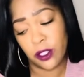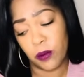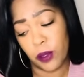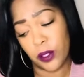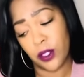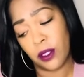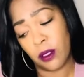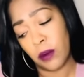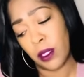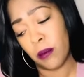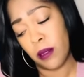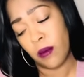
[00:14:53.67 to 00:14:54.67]
This person could
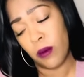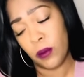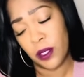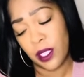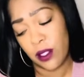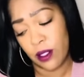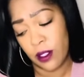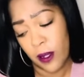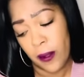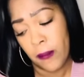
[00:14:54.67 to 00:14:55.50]
be a people pleaser,